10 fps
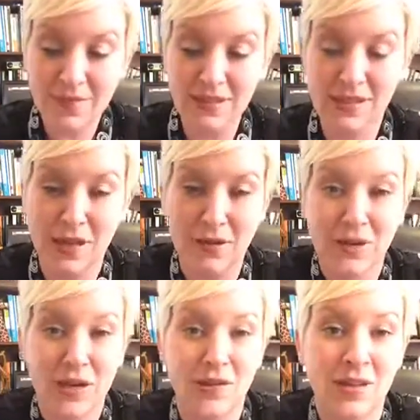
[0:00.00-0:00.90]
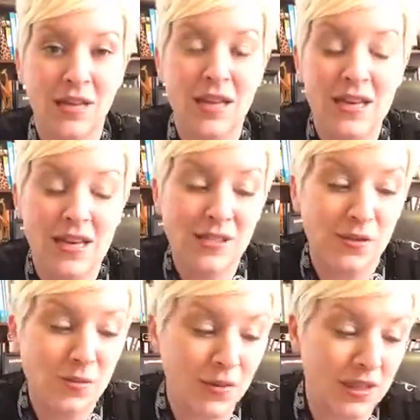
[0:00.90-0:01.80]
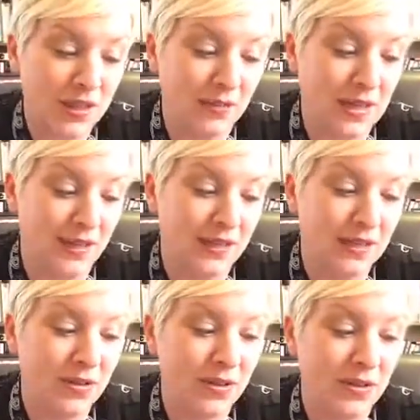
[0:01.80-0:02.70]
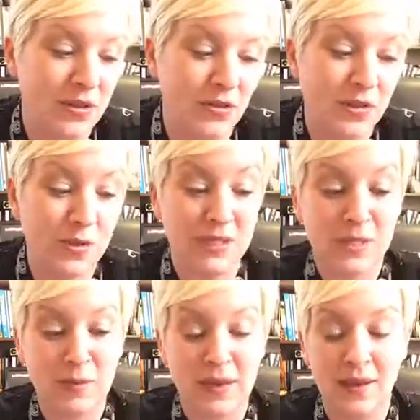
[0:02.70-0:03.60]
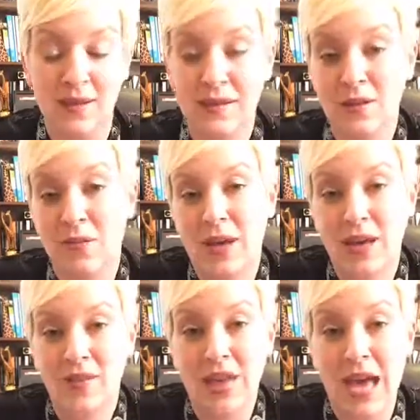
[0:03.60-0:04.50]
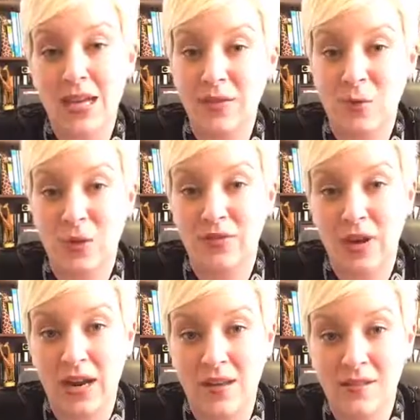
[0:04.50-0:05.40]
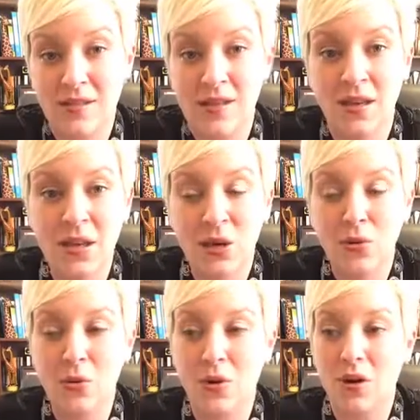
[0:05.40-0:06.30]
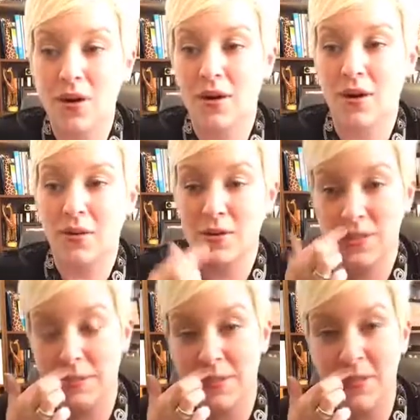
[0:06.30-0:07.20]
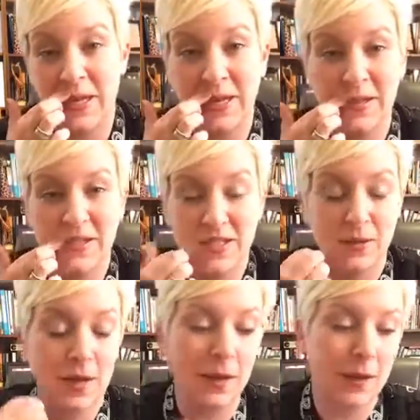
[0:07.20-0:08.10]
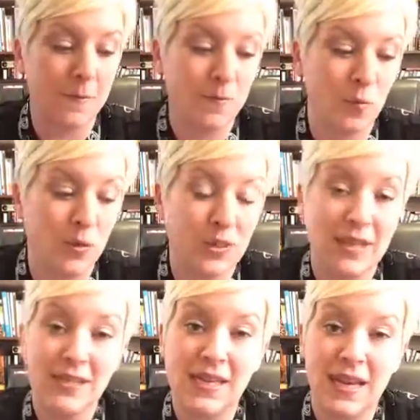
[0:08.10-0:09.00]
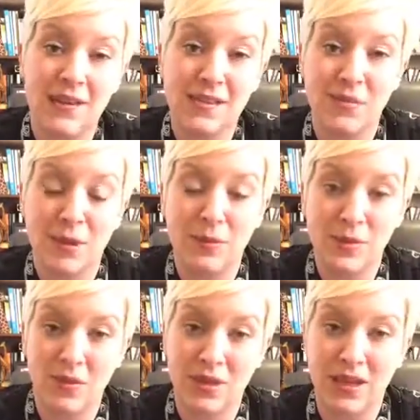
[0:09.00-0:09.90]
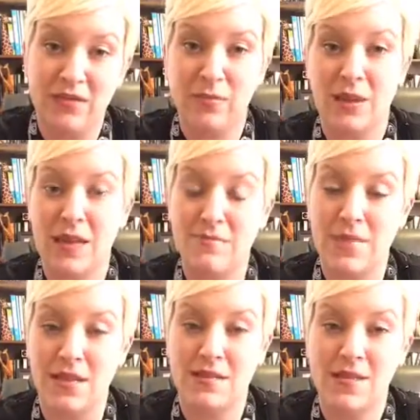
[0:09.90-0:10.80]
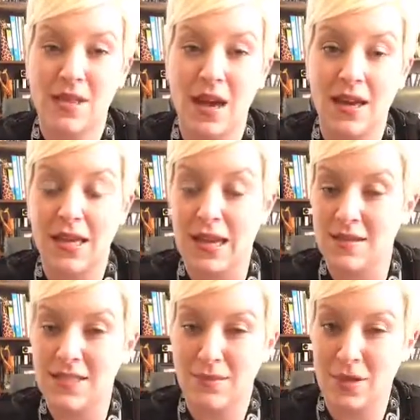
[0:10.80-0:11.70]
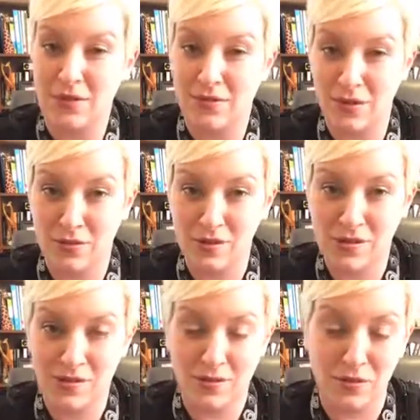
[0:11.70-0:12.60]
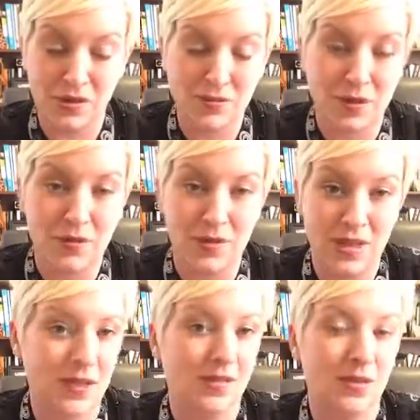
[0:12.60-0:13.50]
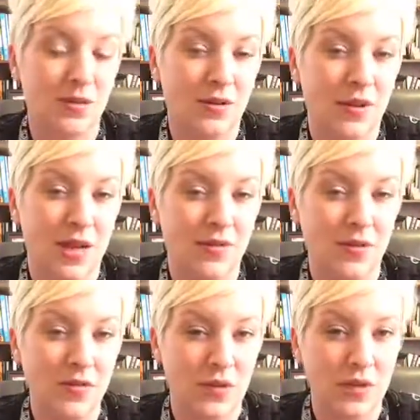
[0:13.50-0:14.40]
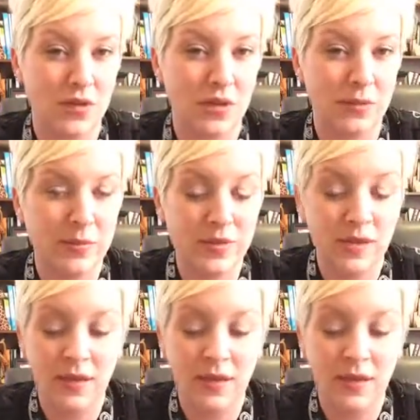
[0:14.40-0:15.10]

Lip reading: So, you know, it's always worth thinking about. Even, you know, do we expand in the way of adding more friends? Or are there some insteads? We would like to add some people to our life, but that means cutting out some other folks or some other things in order to have those friendships.